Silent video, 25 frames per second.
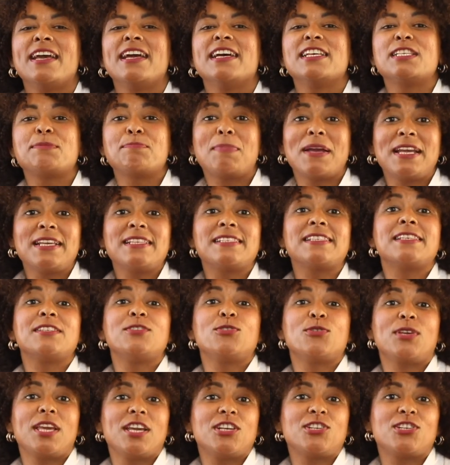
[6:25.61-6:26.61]
Spain's
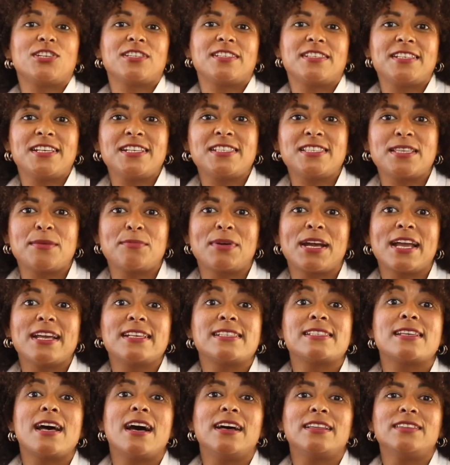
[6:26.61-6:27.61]
education system
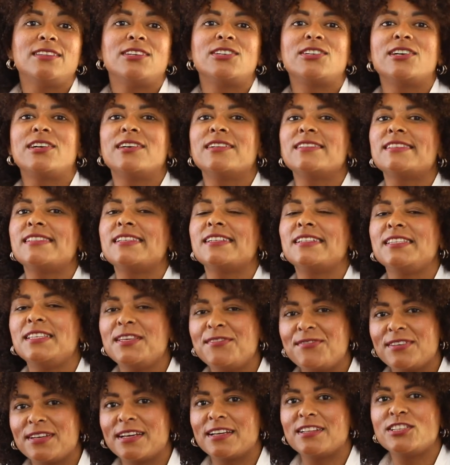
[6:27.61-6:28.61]
has undergone
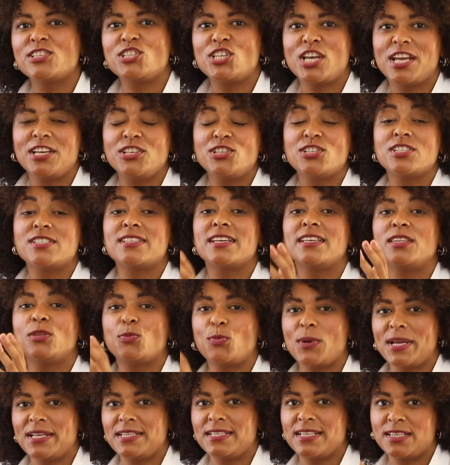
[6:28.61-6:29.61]
significant changes in
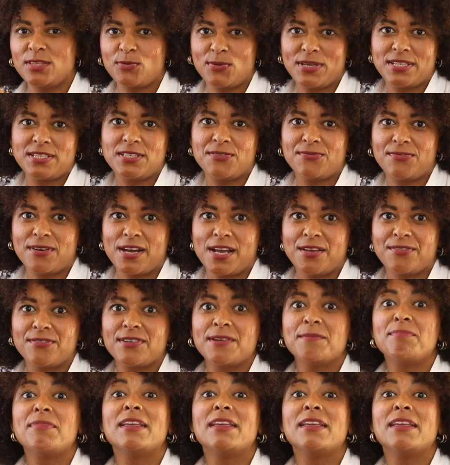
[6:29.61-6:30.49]
2025.